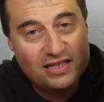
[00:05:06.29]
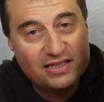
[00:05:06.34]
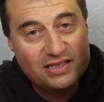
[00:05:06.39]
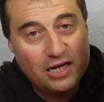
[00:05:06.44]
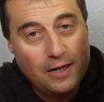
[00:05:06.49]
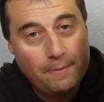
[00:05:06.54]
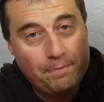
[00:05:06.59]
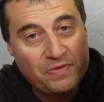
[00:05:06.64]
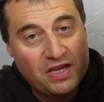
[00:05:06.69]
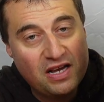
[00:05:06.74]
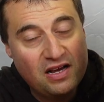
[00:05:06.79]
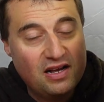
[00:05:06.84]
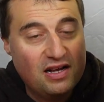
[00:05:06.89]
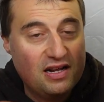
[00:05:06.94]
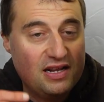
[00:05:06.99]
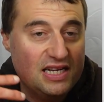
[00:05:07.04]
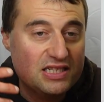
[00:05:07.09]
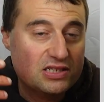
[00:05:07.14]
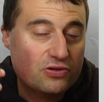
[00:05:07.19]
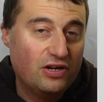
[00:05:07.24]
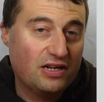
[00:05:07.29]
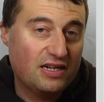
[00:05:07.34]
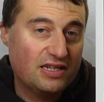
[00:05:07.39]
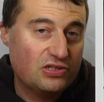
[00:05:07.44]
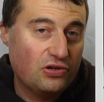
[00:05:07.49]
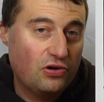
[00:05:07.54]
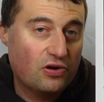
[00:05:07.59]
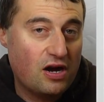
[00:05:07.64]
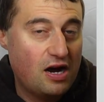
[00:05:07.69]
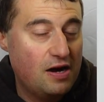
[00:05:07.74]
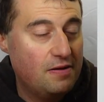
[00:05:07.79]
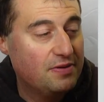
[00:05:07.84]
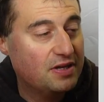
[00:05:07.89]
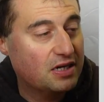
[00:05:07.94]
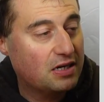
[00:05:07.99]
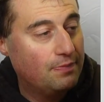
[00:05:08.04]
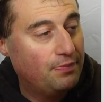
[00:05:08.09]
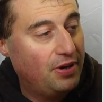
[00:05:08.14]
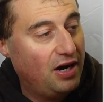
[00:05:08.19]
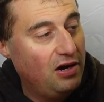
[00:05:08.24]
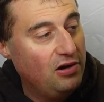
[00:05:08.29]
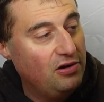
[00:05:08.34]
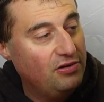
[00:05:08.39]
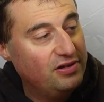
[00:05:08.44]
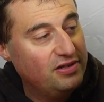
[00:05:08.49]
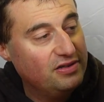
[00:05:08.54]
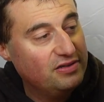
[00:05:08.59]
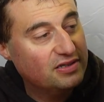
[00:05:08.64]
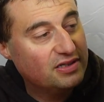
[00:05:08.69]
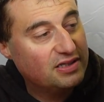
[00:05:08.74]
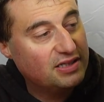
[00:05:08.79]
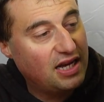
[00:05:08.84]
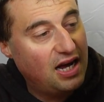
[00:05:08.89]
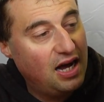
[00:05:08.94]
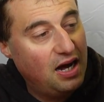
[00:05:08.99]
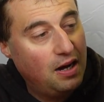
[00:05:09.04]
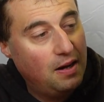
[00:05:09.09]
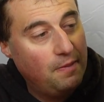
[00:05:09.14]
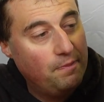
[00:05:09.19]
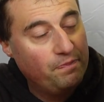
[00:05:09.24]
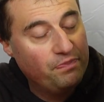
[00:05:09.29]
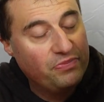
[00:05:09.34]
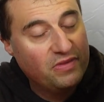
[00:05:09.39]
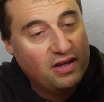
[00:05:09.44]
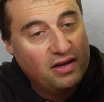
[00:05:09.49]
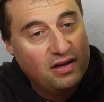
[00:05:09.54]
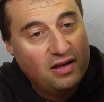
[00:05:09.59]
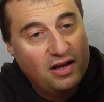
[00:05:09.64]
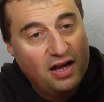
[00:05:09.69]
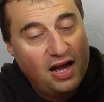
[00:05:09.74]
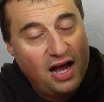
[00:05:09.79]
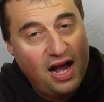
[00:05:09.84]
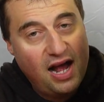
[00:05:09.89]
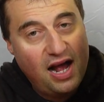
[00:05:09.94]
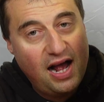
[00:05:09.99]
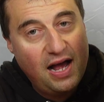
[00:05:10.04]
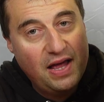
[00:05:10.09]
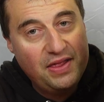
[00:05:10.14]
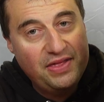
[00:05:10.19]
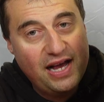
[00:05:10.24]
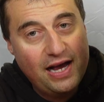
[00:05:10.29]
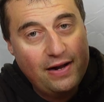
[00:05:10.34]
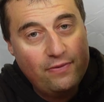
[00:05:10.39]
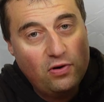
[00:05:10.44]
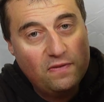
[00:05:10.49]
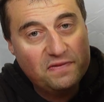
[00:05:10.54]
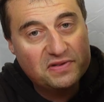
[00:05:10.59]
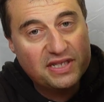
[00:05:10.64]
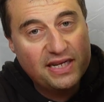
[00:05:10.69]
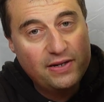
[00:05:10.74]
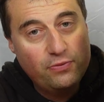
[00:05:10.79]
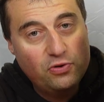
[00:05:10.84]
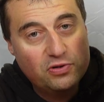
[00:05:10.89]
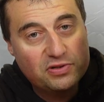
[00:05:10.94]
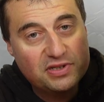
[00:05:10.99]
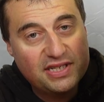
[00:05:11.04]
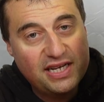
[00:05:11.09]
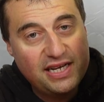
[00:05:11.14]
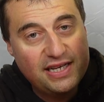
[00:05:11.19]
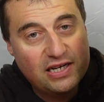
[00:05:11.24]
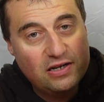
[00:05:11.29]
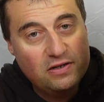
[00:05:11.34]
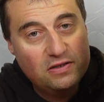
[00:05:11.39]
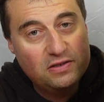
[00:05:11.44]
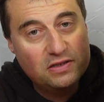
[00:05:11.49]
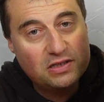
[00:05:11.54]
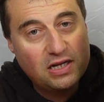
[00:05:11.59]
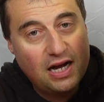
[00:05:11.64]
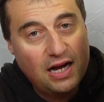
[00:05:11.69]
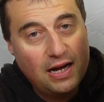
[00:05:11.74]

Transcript: So let's quickly talk over the components, and then obviously we'll see those